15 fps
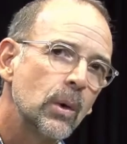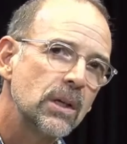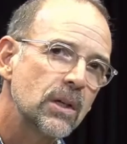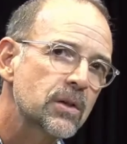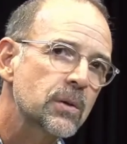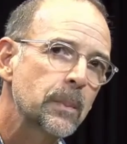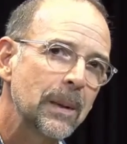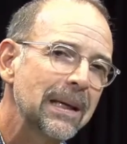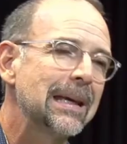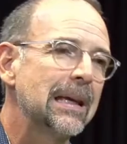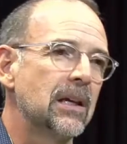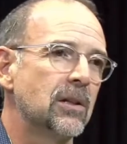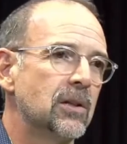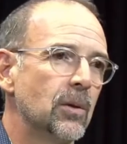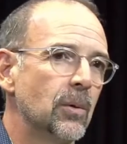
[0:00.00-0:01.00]
Who are you
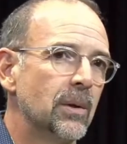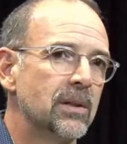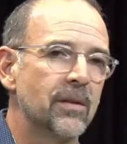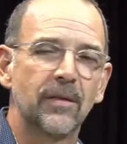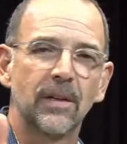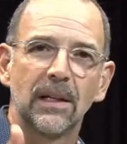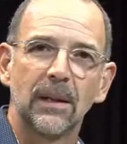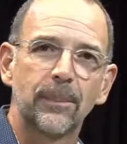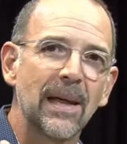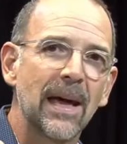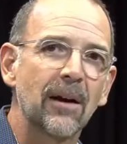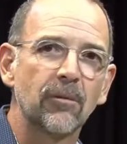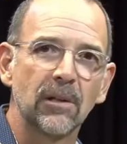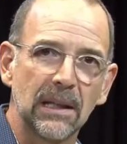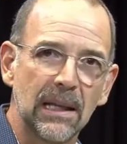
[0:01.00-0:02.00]
speaking to and
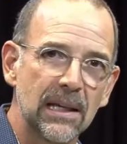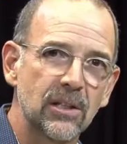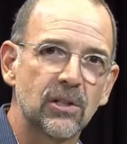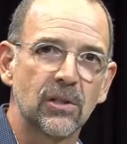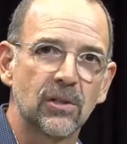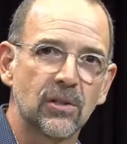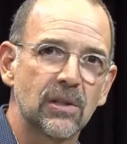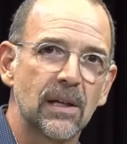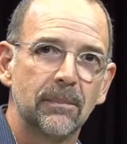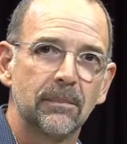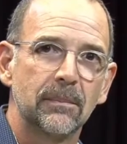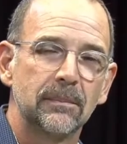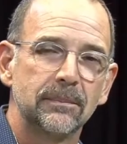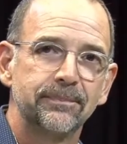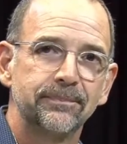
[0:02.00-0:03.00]
develop that
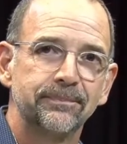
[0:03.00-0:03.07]
relationship?